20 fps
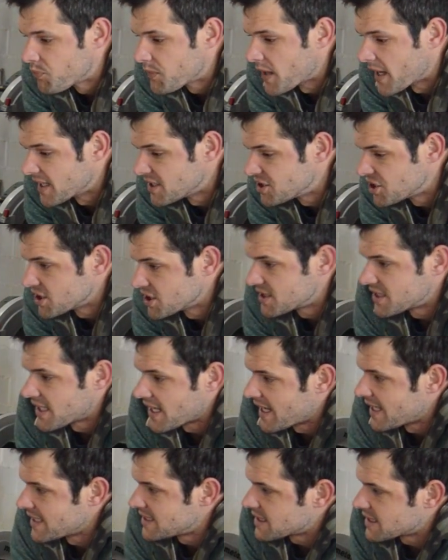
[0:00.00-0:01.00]
and just
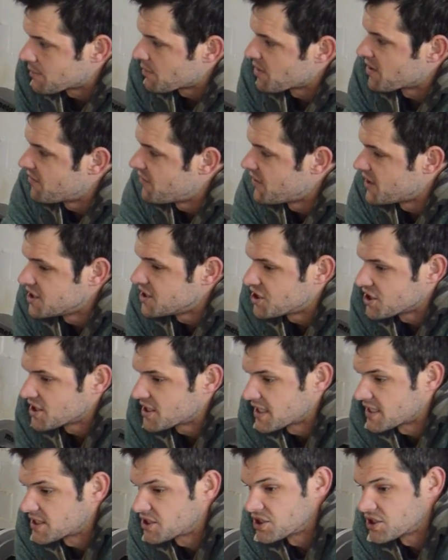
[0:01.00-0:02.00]
add some of the finishing
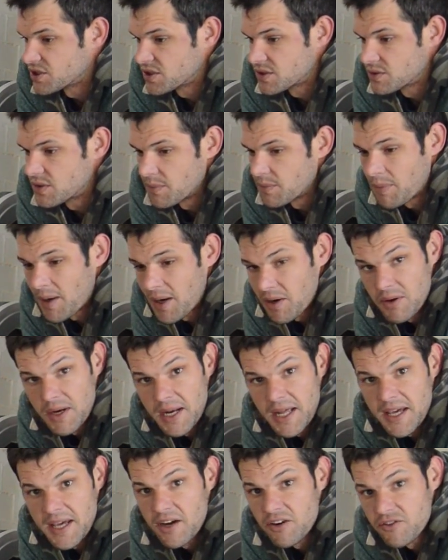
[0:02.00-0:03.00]
touches, the power
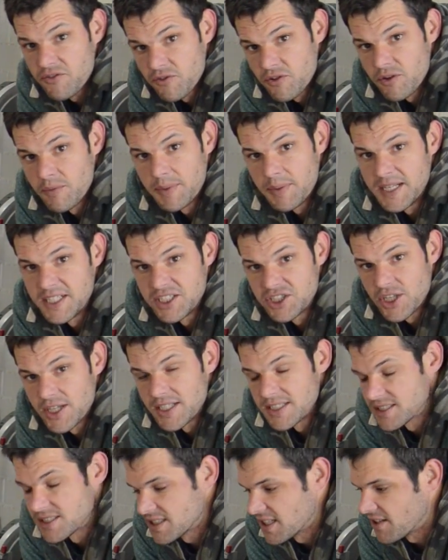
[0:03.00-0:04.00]
layout for the bench
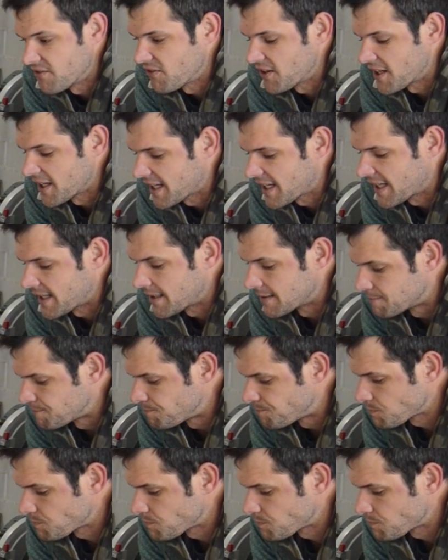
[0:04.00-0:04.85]
and stuff like that.